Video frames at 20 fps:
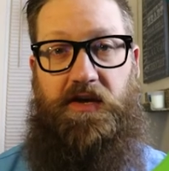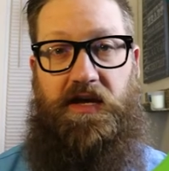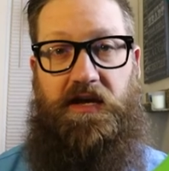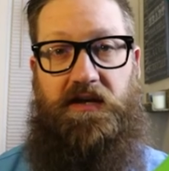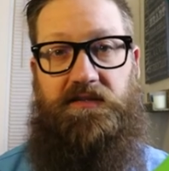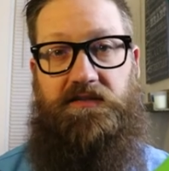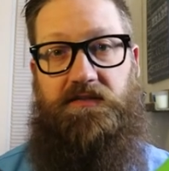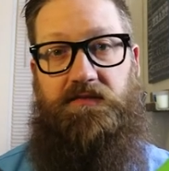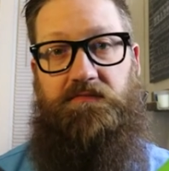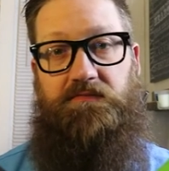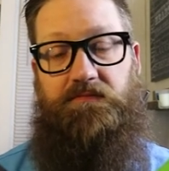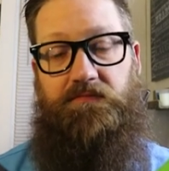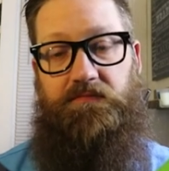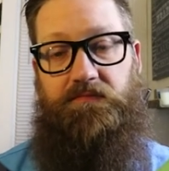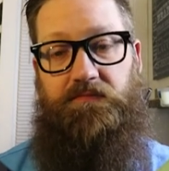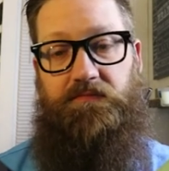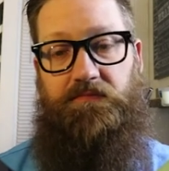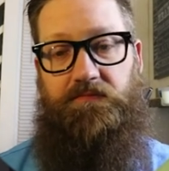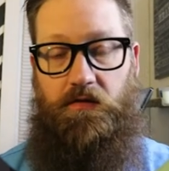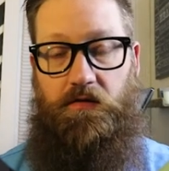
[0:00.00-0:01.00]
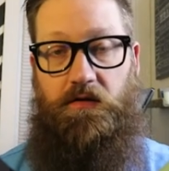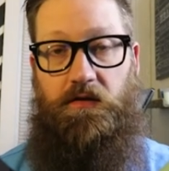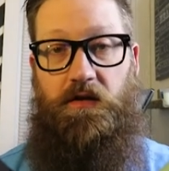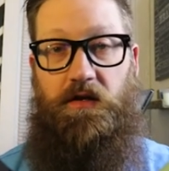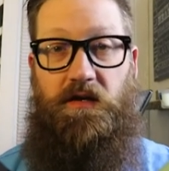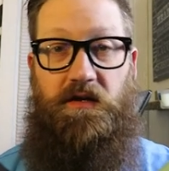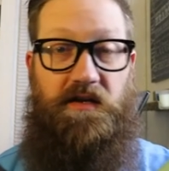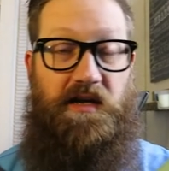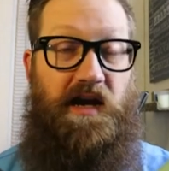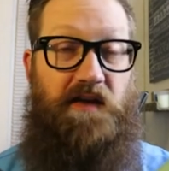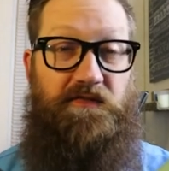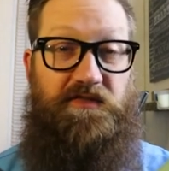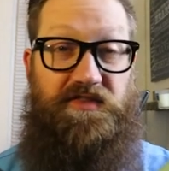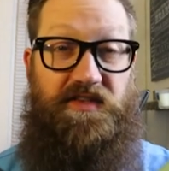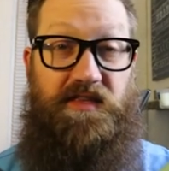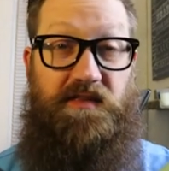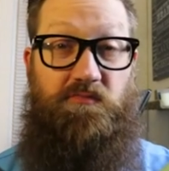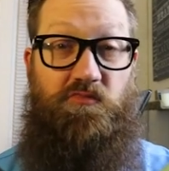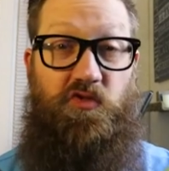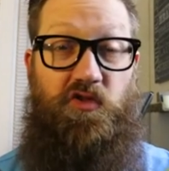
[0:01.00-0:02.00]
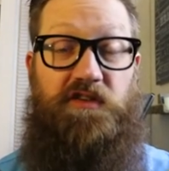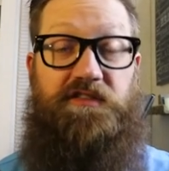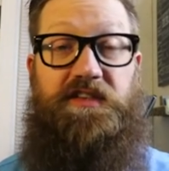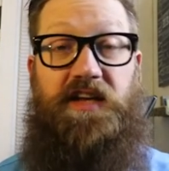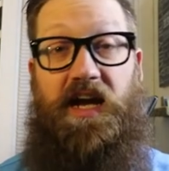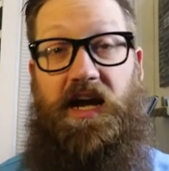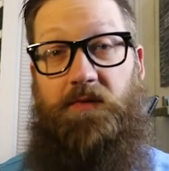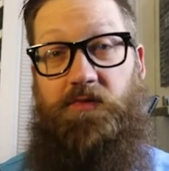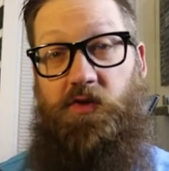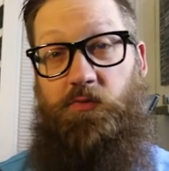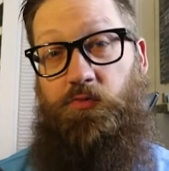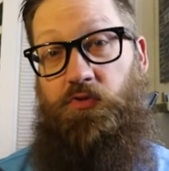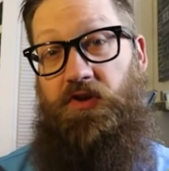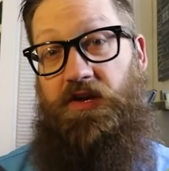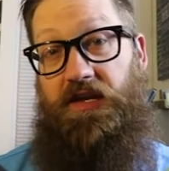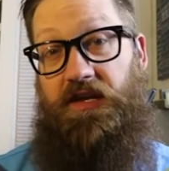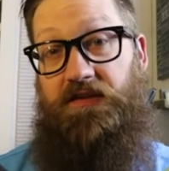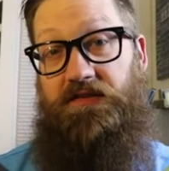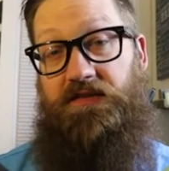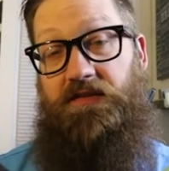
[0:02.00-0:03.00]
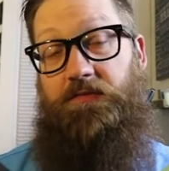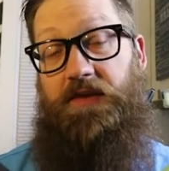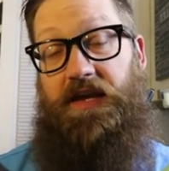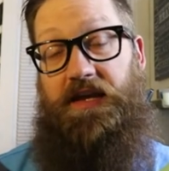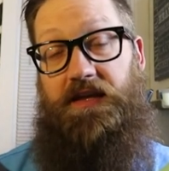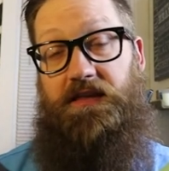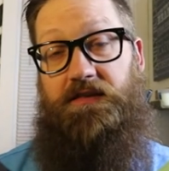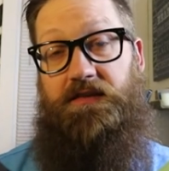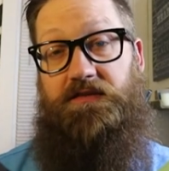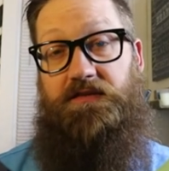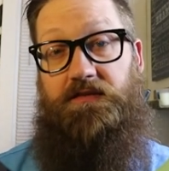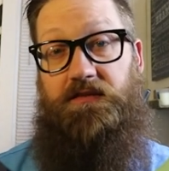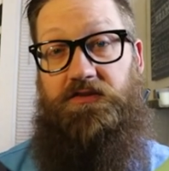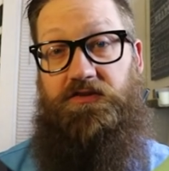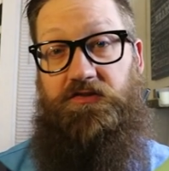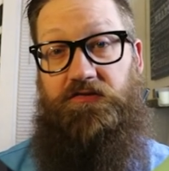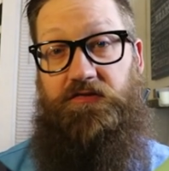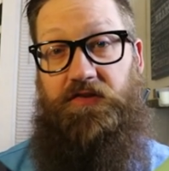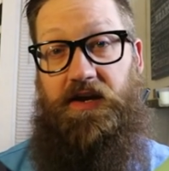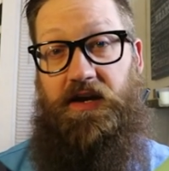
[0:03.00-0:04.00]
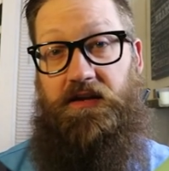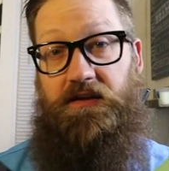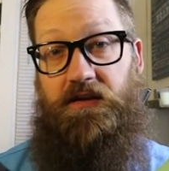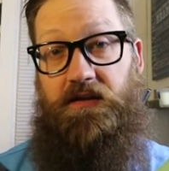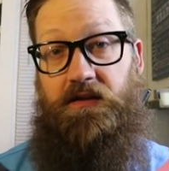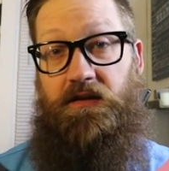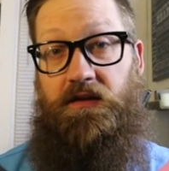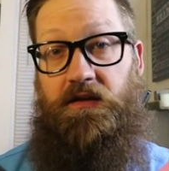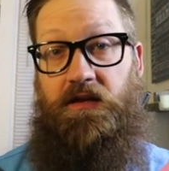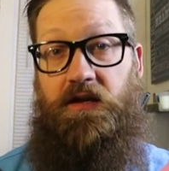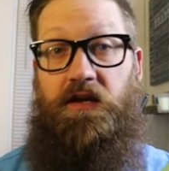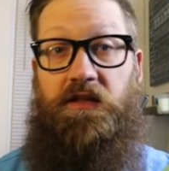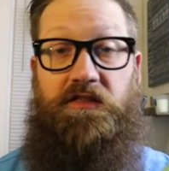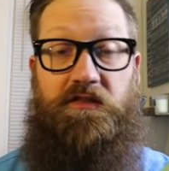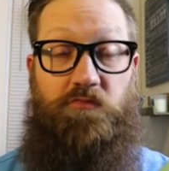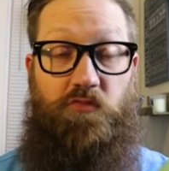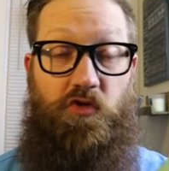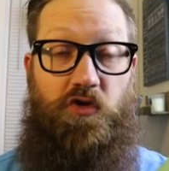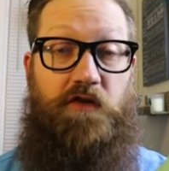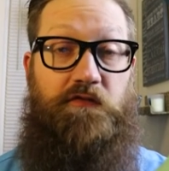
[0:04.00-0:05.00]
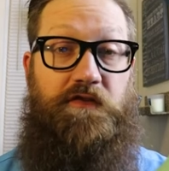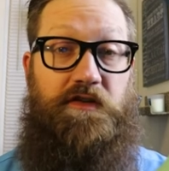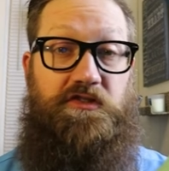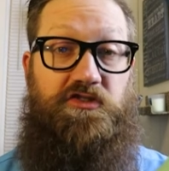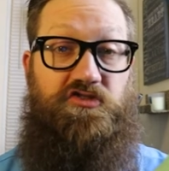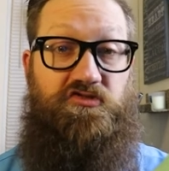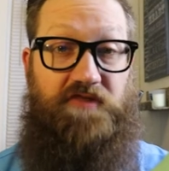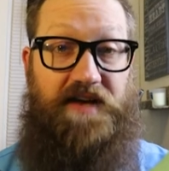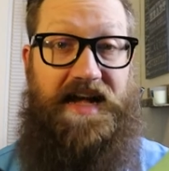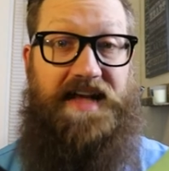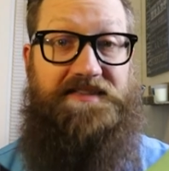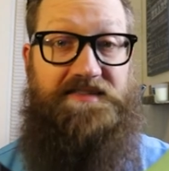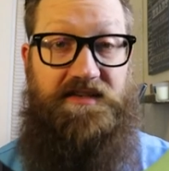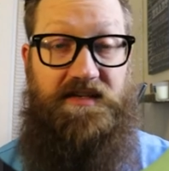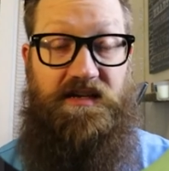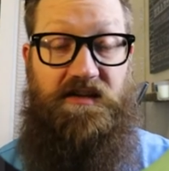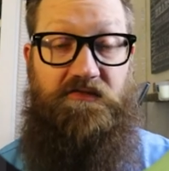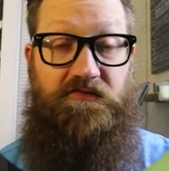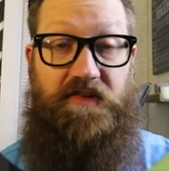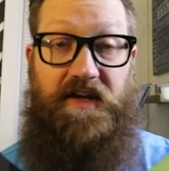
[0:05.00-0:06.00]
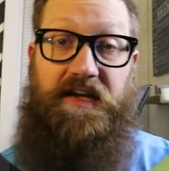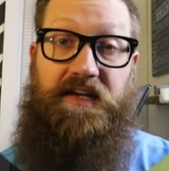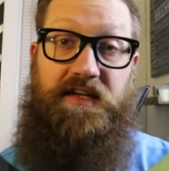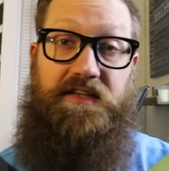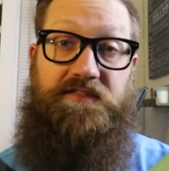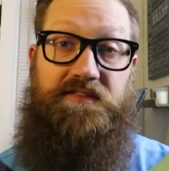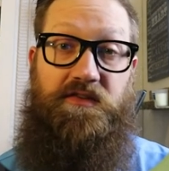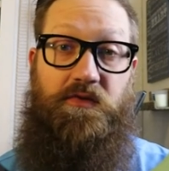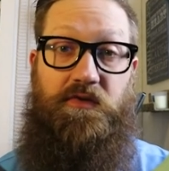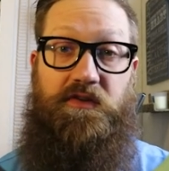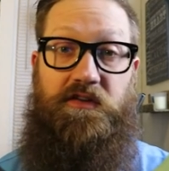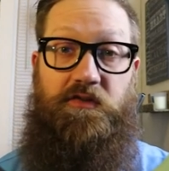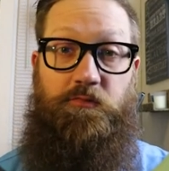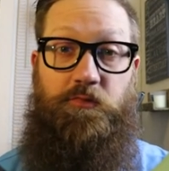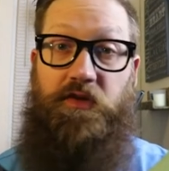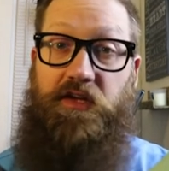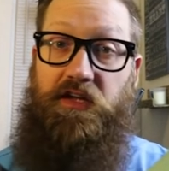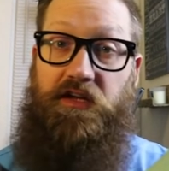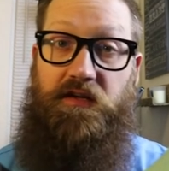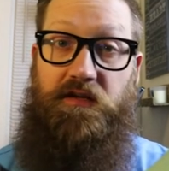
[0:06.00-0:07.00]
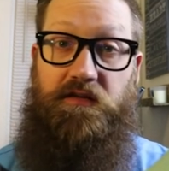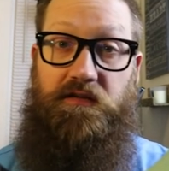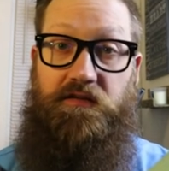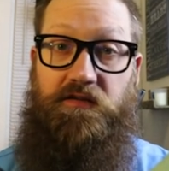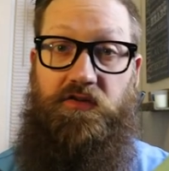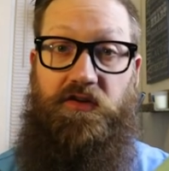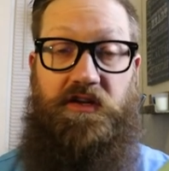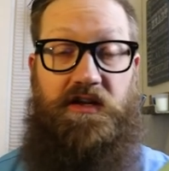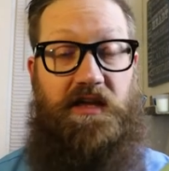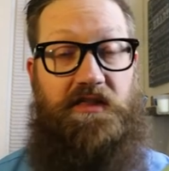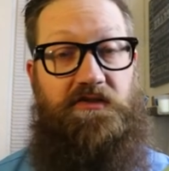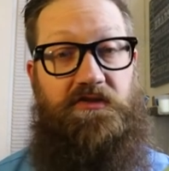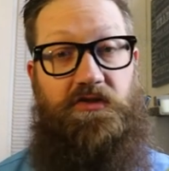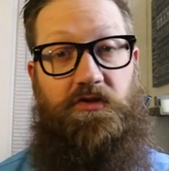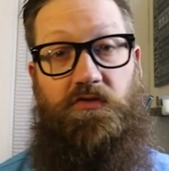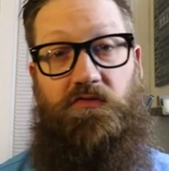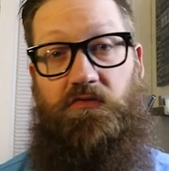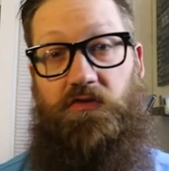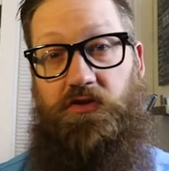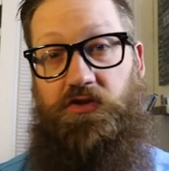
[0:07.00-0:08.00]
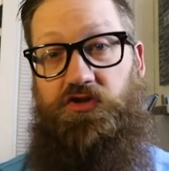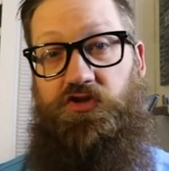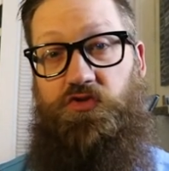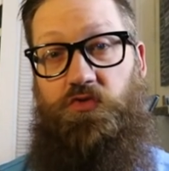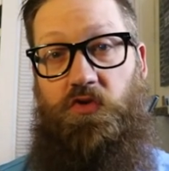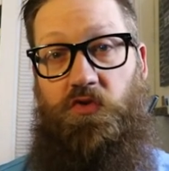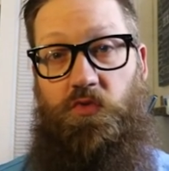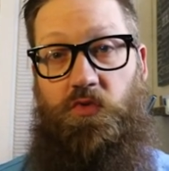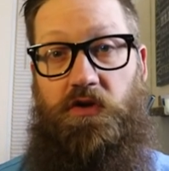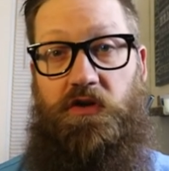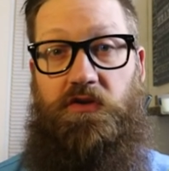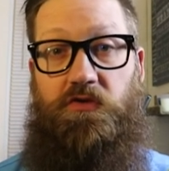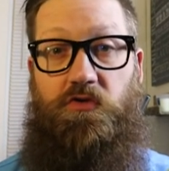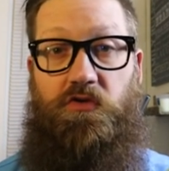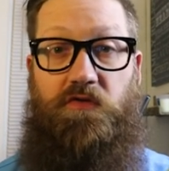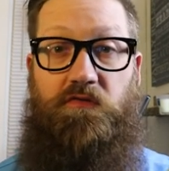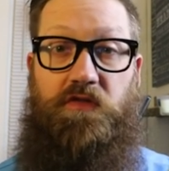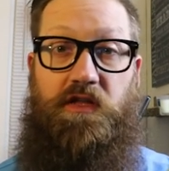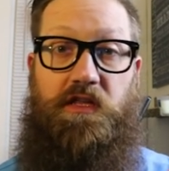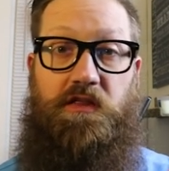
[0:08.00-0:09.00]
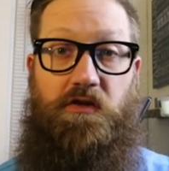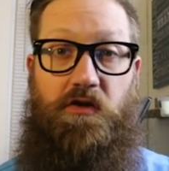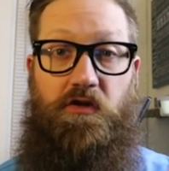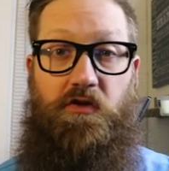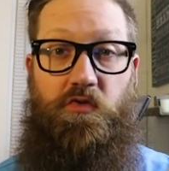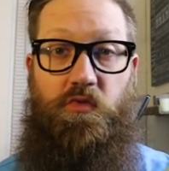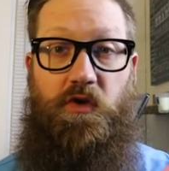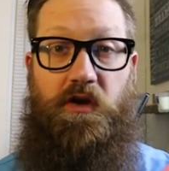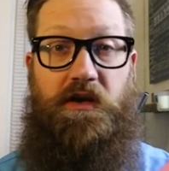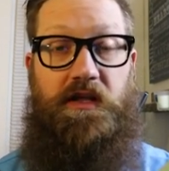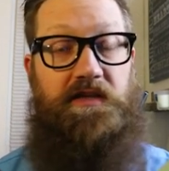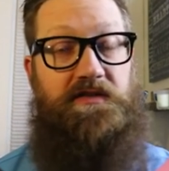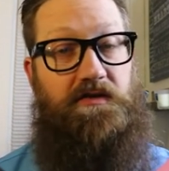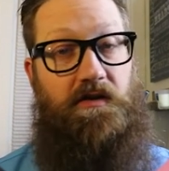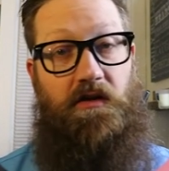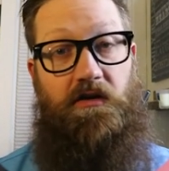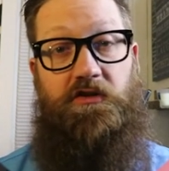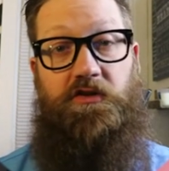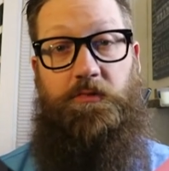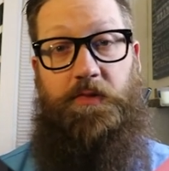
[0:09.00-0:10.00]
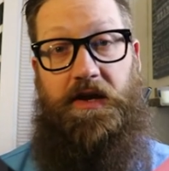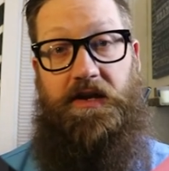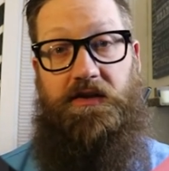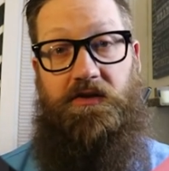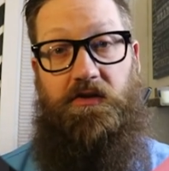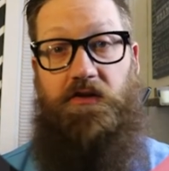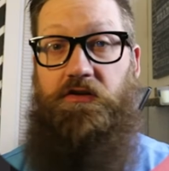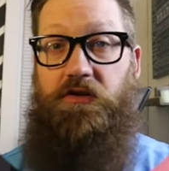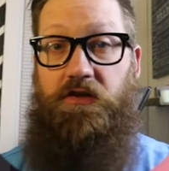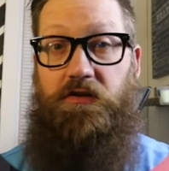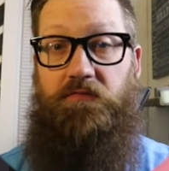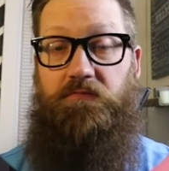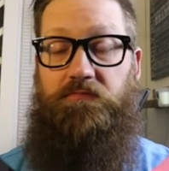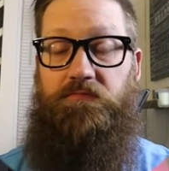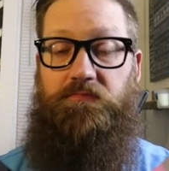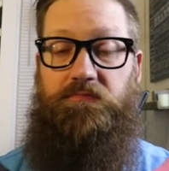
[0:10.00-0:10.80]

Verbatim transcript: box. Now obviously the more time you put into making this glitch effect, the more of a drastic effect it's going to be. You can either do a really short one or a really long one. It's all depending on you.